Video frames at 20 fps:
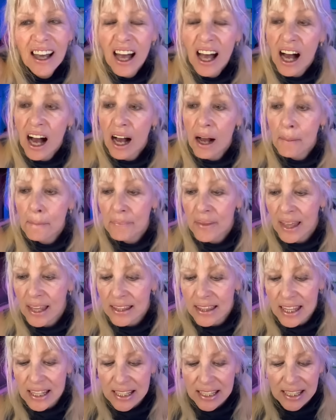Um,
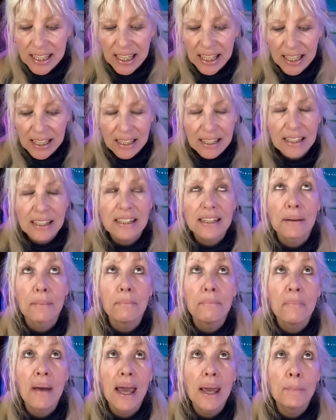this is
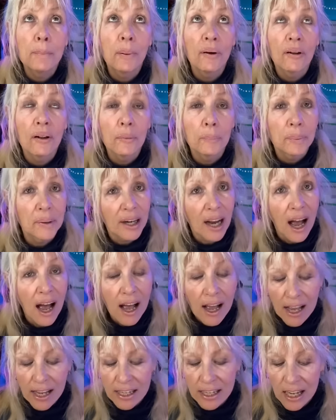maple
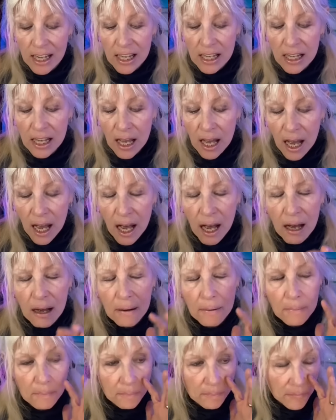pecan
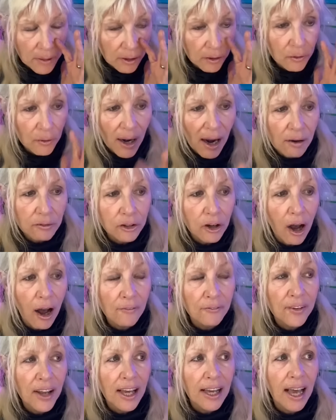um, ground
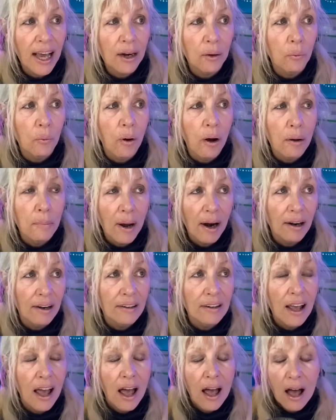coffee I got at Walmart,
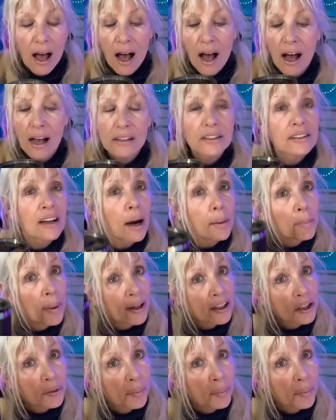uh, Starbucks